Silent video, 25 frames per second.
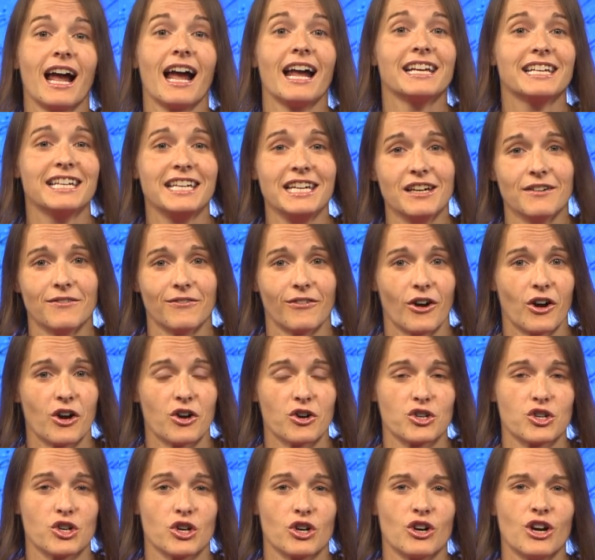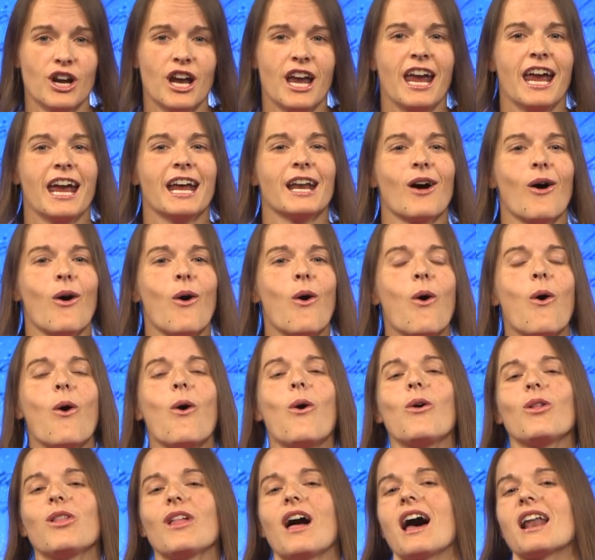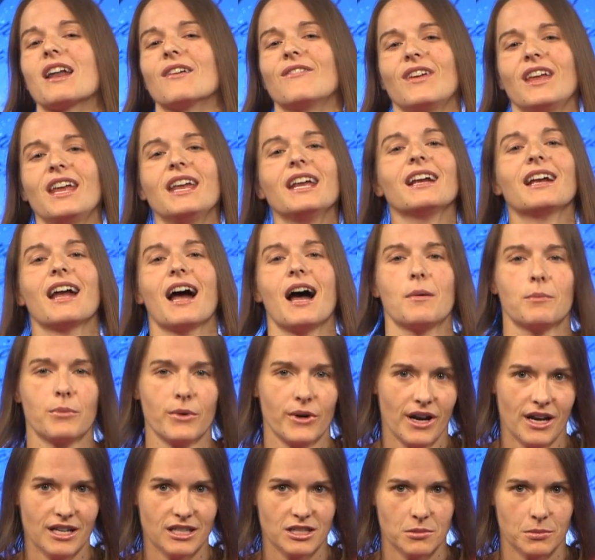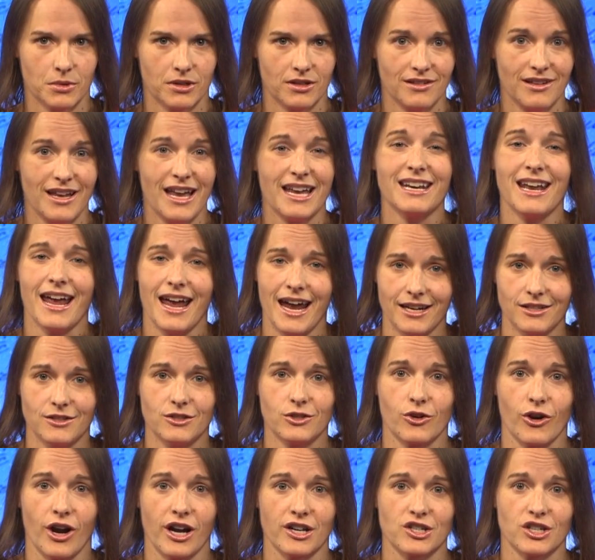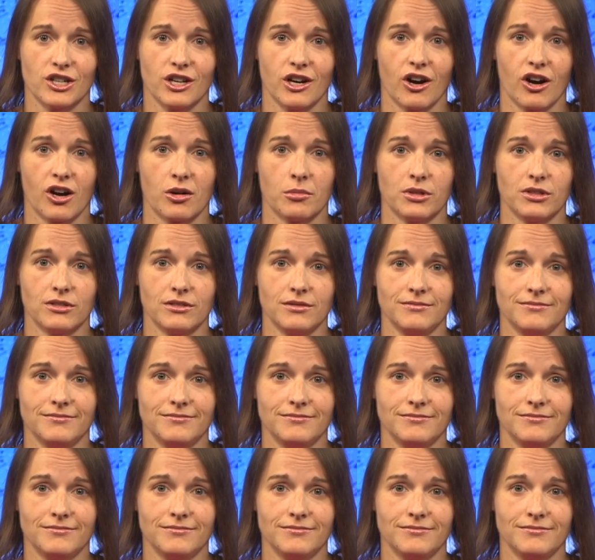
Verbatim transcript: IKEA furniture and a whole lot of incomprehensible and head-scratching garble.